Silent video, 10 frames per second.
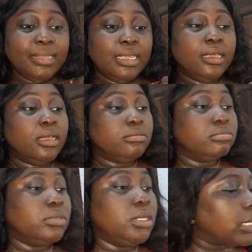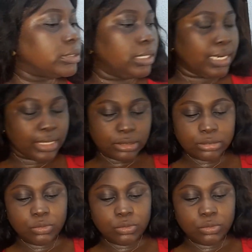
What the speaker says: Yeah. Like the last